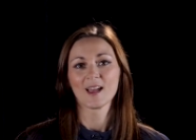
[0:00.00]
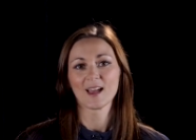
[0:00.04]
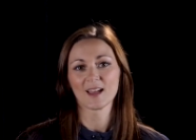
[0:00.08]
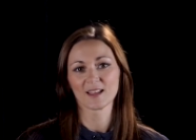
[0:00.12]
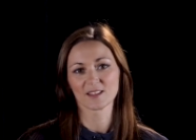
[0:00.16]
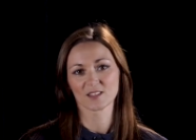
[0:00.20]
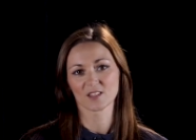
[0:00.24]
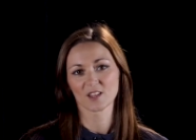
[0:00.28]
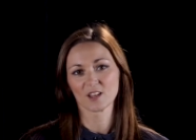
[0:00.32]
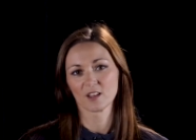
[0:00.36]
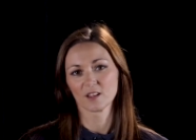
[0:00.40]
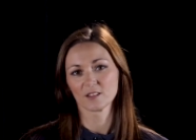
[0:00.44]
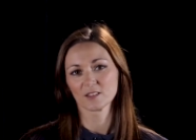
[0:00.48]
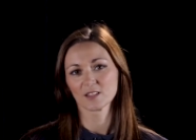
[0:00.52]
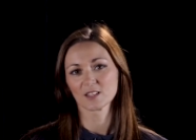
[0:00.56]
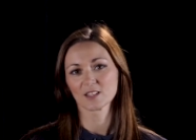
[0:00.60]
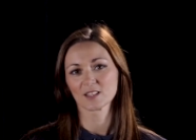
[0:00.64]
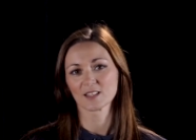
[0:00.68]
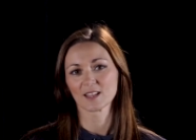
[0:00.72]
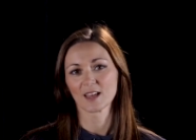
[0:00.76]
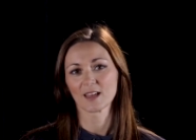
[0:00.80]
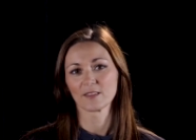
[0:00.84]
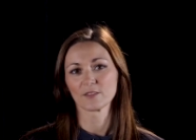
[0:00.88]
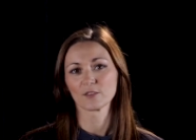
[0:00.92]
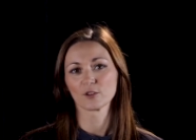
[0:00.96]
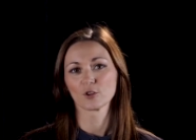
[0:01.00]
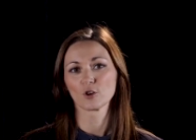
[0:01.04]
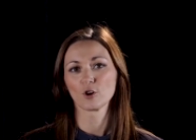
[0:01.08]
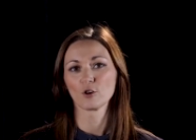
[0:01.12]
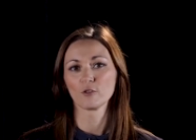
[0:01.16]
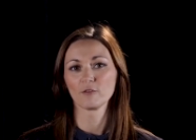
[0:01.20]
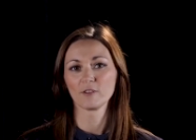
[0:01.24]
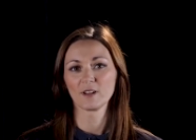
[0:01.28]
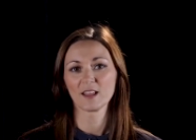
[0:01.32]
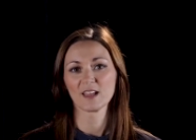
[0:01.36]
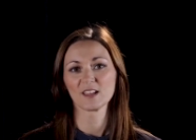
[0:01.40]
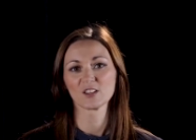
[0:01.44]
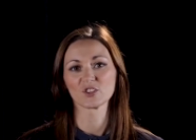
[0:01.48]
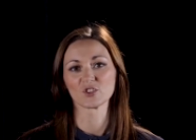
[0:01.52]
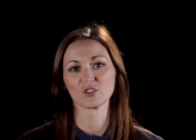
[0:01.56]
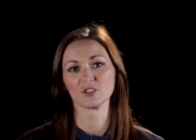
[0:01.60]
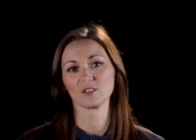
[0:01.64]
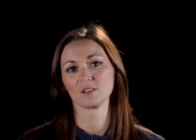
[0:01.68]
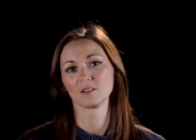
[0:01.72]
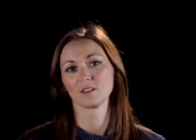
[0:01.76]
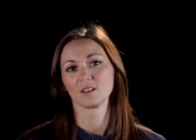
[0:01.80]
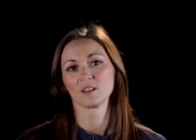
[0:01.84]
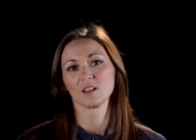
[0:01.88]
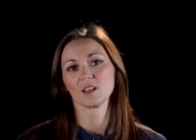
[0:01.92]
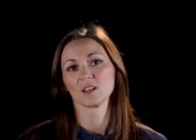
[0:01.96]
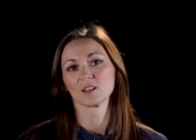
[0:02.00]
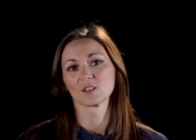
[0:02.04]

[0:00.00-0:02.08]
and to understand the correlation